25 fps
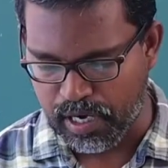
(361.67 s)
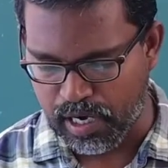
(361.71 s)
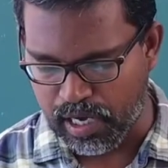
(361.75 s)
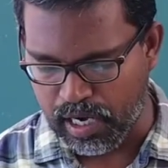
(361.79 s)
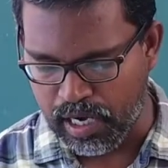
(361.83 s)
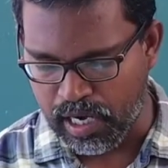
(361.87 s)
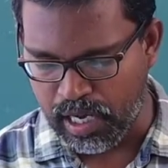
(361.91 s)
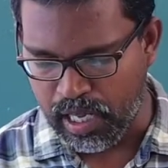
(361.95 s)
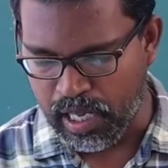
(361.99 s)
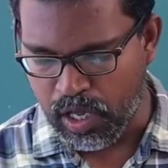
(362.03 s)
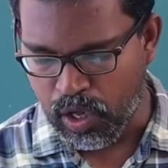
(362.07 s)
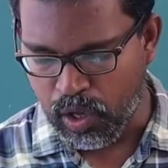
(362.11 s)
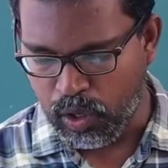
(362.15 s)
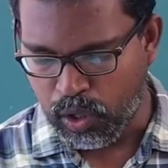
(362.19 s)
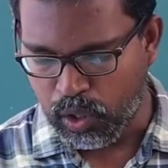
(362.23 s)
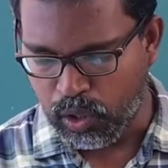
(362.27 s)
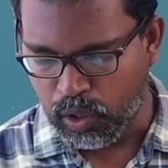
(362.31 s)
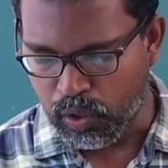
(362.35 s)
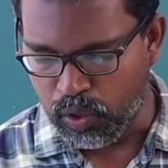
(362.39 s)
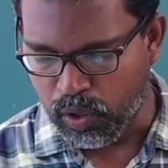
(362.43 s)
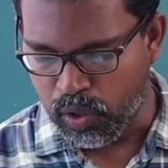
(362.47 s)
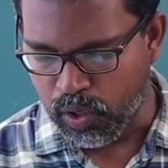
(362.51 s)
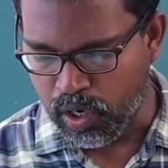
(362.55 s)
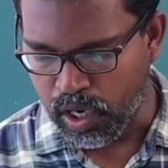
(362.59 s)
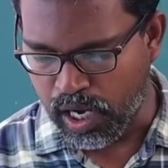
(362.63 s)
all,
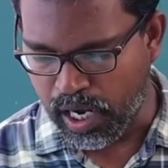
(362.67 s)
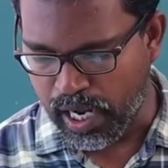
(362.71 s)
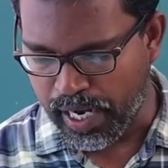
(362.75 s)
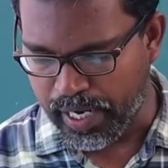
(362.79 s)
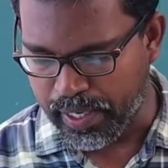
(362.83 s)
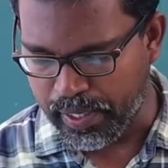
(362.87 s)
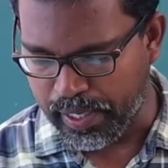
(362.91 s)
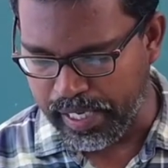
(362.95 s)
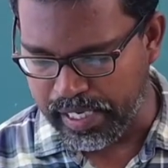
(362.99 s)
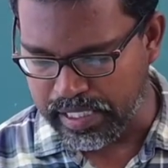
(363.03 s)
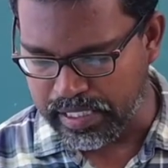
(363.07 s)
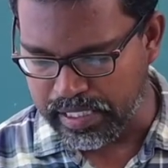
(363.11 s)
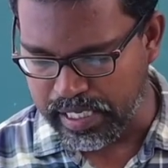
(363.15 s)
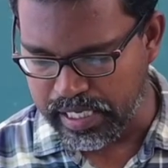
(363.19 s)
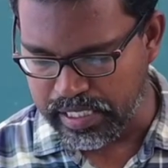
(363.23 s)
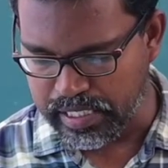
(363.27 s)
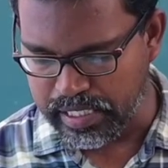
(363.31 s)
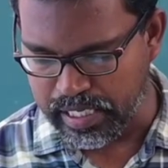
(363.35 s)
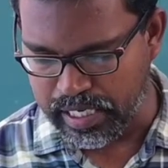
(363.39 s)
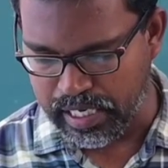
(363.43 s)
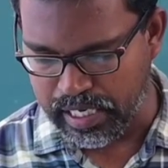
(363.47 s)
low ionization